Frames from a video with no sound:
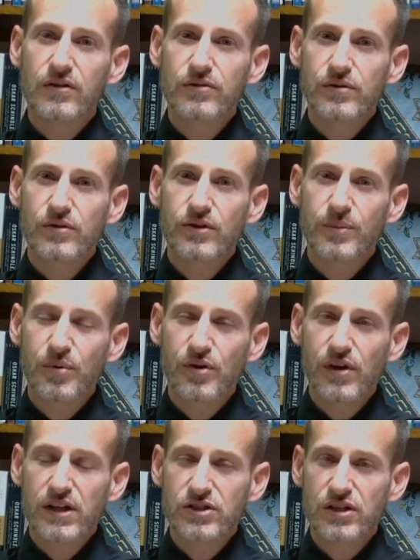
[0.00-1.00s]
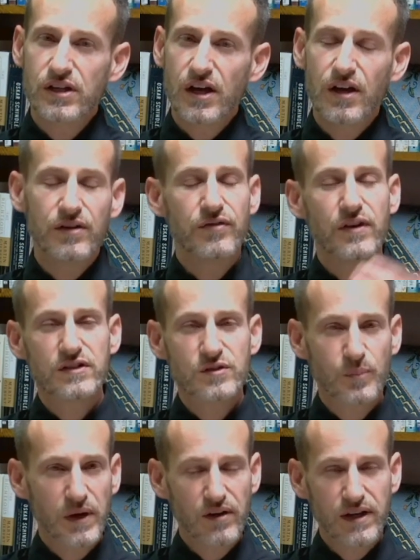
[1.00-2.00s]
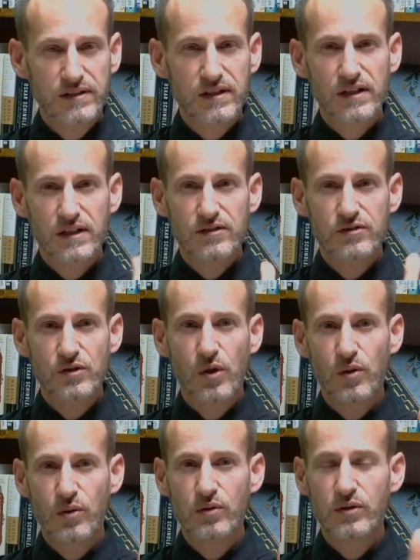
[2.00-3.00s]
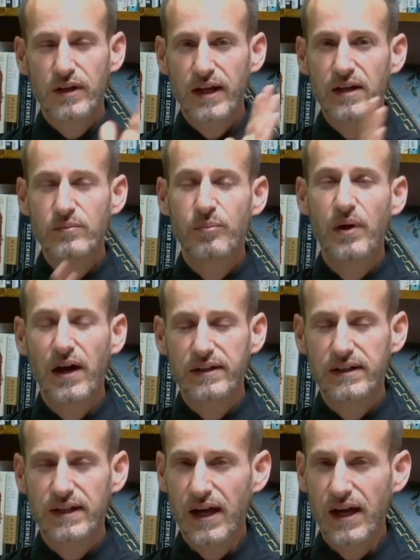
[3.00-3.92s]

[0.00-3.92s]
through the progression of spirit, soul, and body.